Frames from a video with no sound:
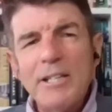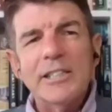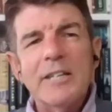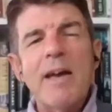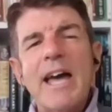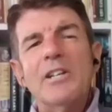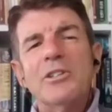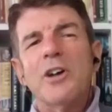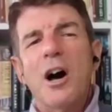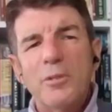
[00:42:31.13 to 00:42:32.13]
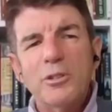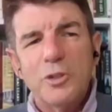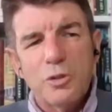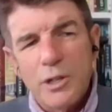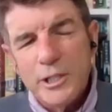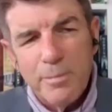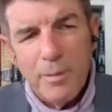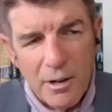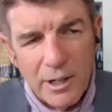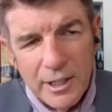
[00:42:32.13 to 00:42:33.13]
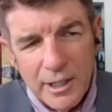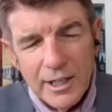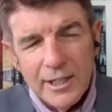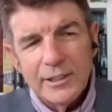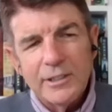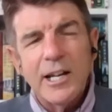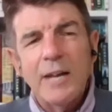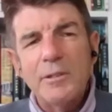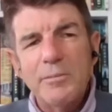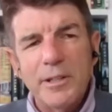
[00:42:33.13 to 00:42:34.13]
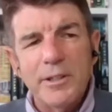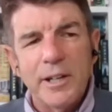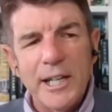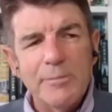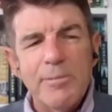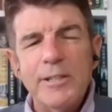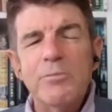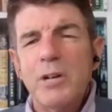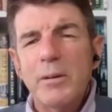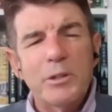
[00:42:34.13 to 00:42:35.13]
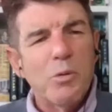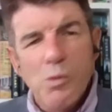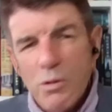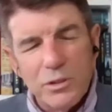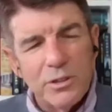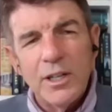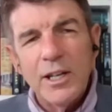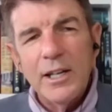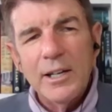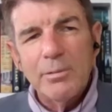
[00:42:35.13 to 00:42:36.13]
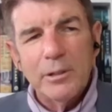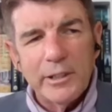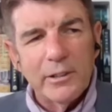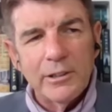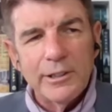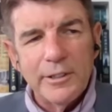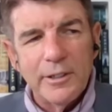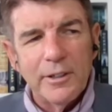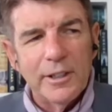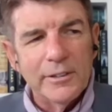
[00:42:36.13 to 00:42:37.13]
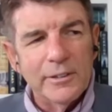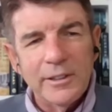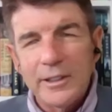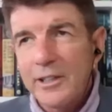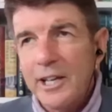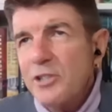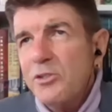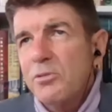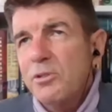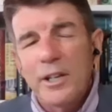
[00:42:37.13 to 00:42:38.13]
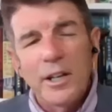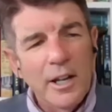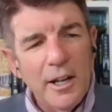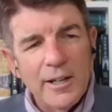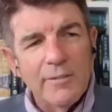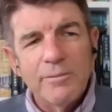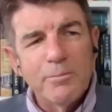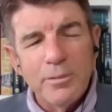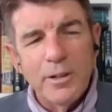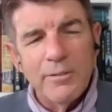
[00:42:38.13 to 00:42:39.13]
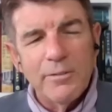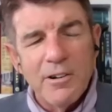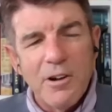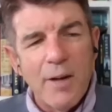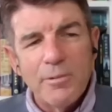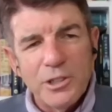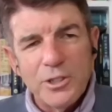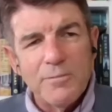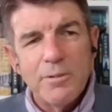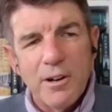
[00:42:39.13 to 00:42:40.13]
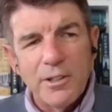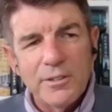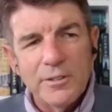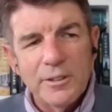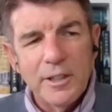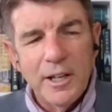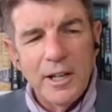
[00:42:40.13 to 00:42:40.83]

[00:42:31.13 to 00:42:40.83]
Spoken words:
Jagmeet Singh managed to almost destroy this party in the time he's been there. He's been probably the worst political leader in the history of our opposition parties,